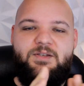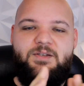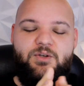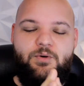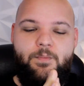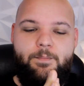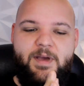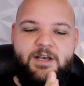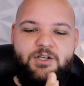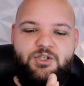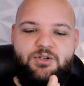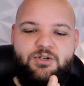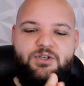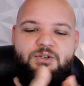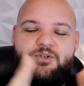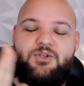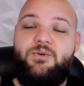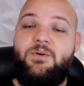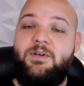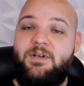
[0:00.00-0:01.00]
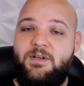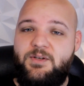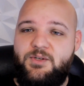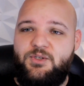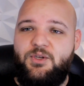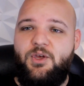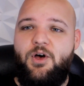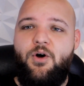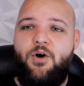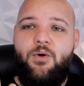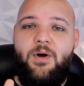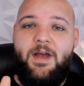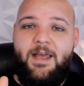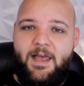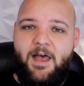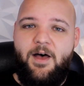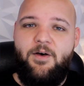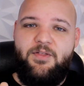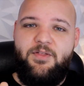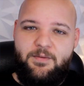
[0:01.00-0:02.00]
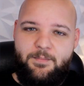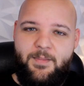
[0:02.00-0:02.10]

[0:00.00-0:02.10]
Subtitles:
So make sure you do it in a slow, healthy